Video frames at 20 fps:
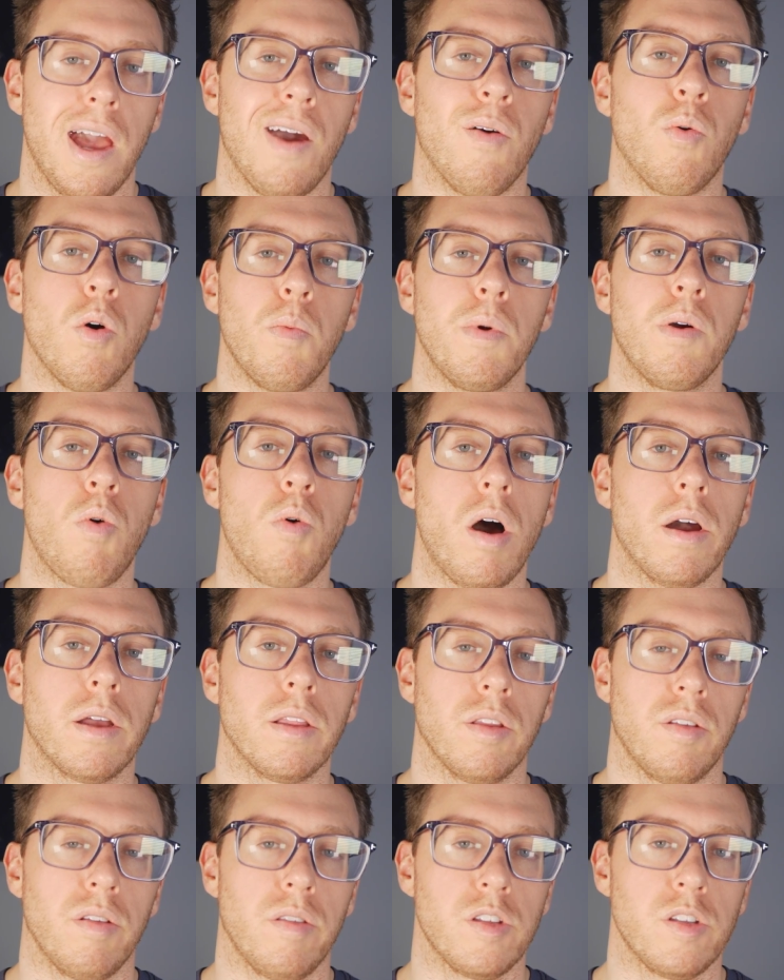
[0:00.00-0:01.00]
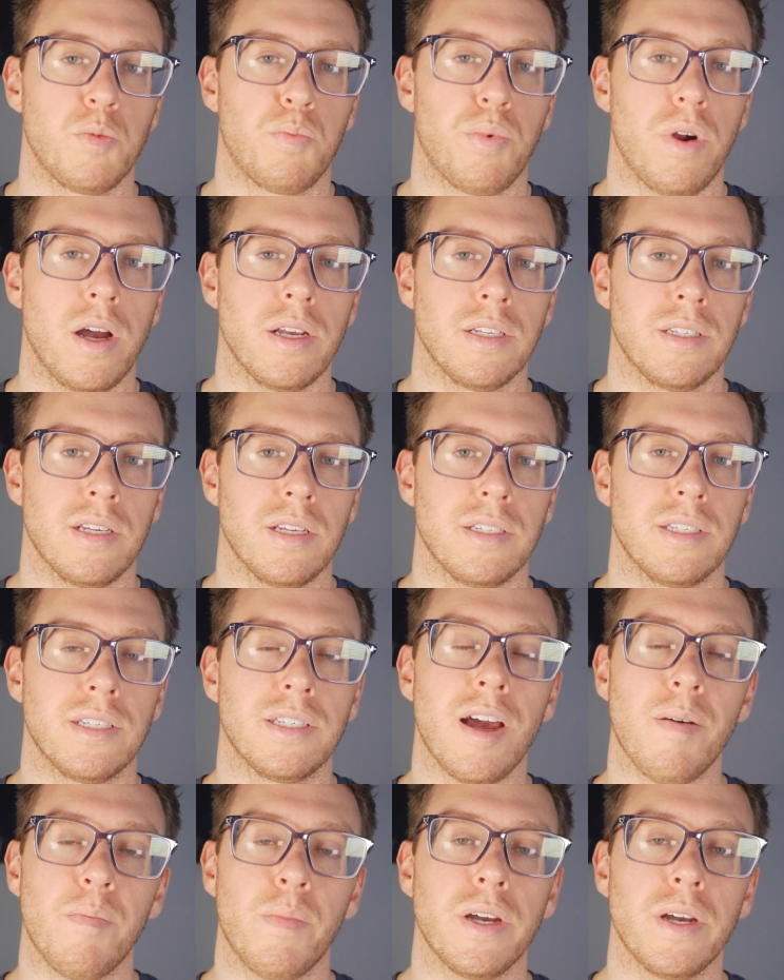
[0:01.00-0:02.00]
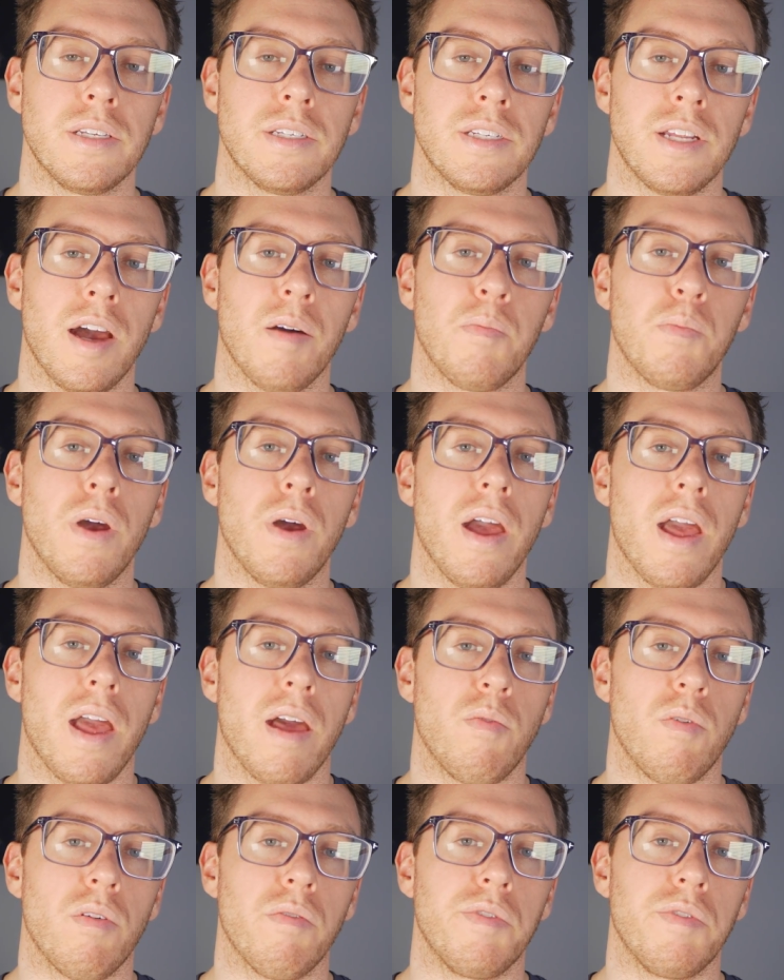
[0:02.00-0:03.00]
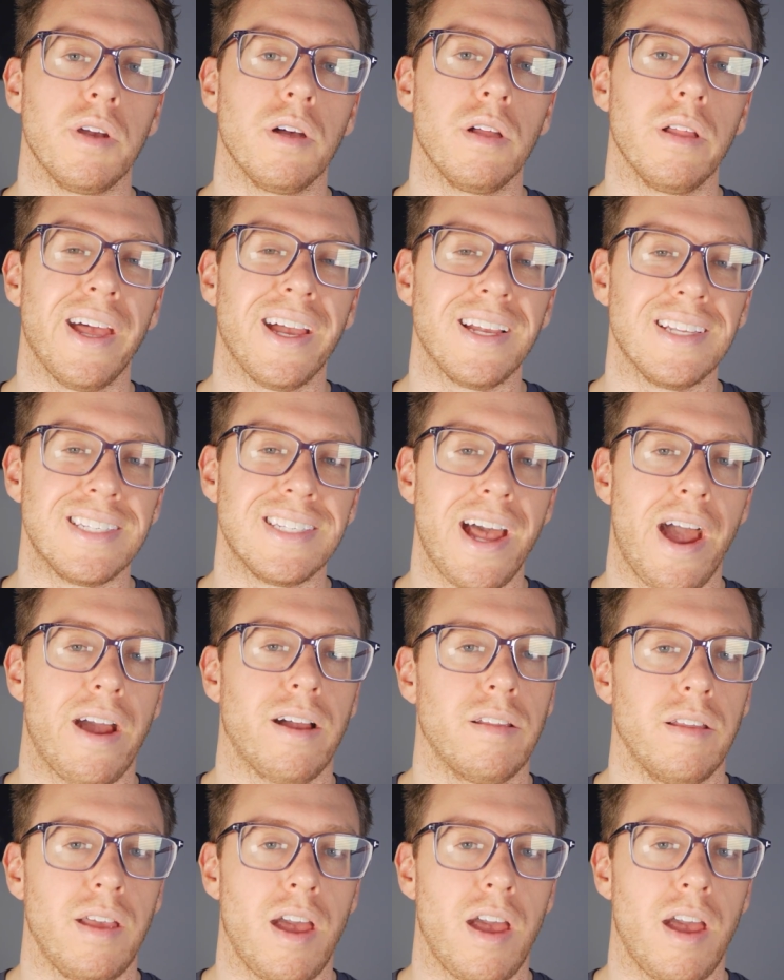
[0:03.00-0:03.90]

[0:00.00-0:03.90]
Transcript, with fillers: And we'll be walking through this process step by step and reveal exactly